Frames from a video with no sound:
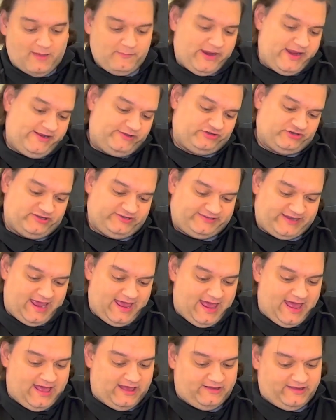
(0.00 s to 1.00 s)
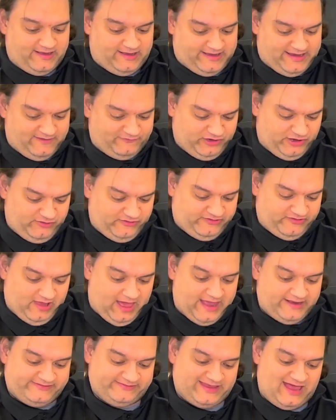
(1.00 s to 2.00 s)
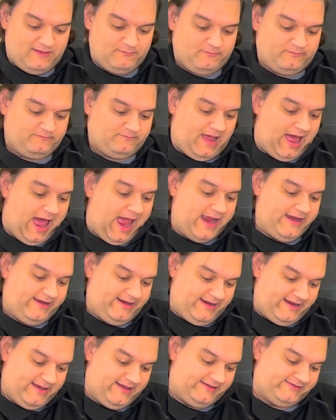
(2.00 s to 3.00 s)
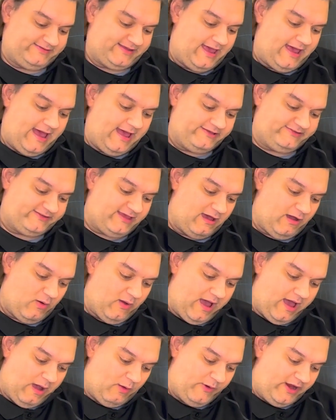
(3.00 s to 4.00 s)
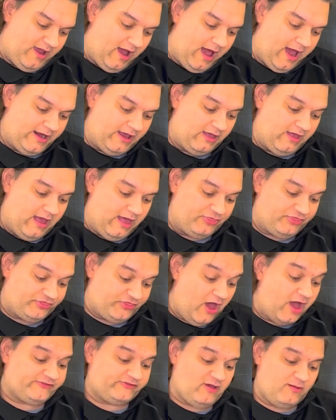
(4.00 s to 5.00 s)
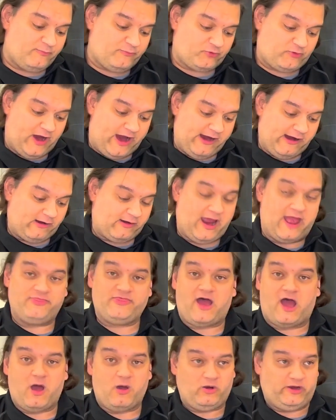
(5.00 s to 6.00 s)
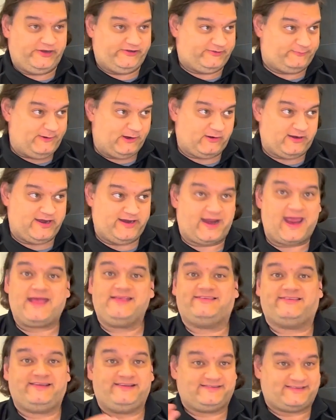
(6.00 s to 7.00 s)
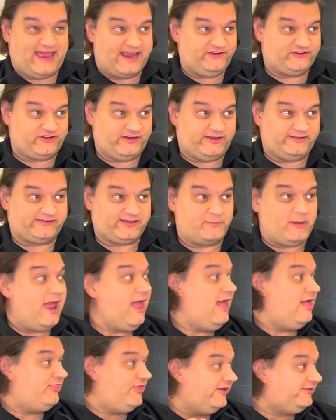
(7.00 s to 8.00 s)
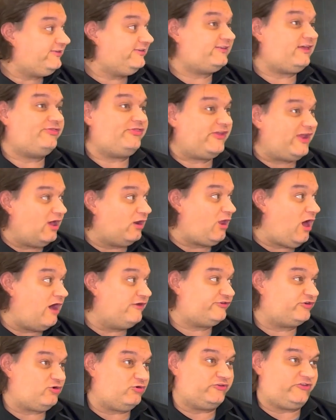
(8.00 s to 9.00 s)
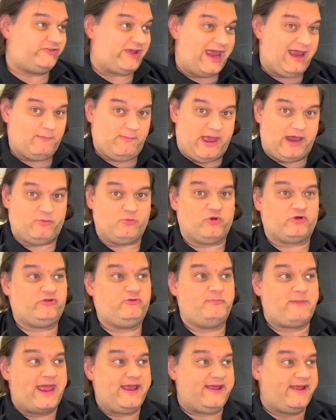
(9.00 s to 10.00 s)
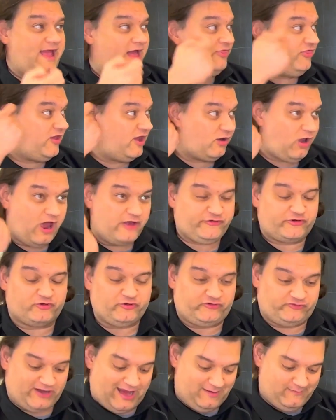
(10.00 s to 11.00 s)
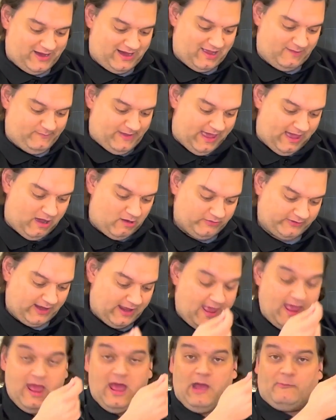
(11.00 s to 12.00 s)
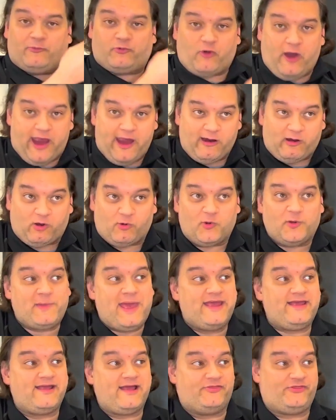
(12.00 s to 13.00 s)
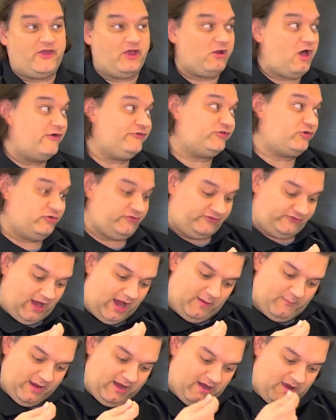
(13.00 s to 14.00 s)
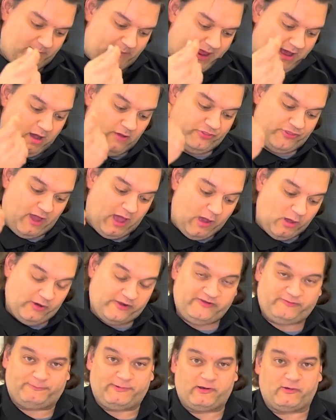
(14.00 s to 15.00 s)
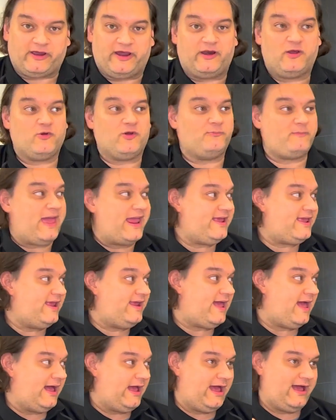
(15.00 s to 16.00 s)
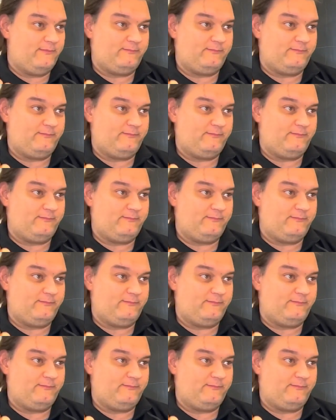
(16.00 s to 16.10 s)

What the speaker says: let me just give you like some ideas. We got thoughts on prayer and the Holy Spirit and cessationism. This is a theological statement. We're making a theological statement about prayer. We're making a theological statement about the Holy Spirit. We're making,